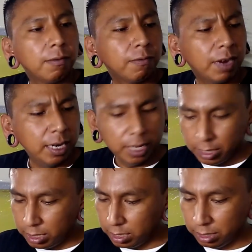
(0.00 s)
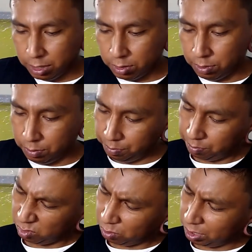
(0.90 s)
Violet,
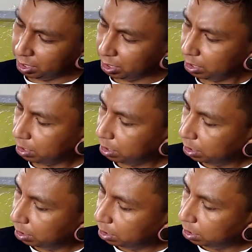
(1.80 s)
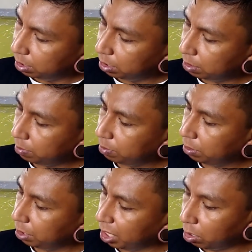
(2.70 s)
what is this?
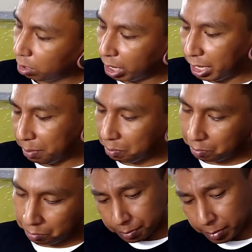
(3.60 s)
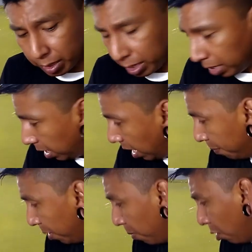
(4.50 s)
Yellow lime.
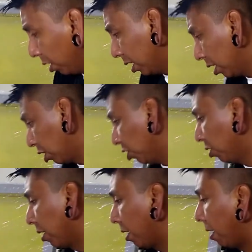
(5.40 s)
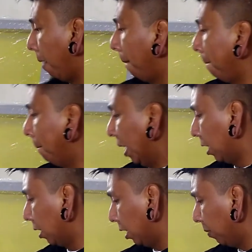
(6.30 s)
I bought more colors
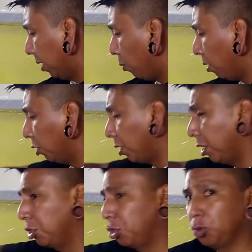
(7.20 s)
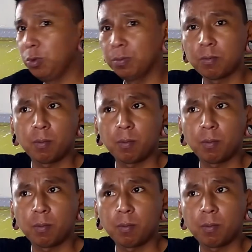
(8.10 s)
because something I want to try to do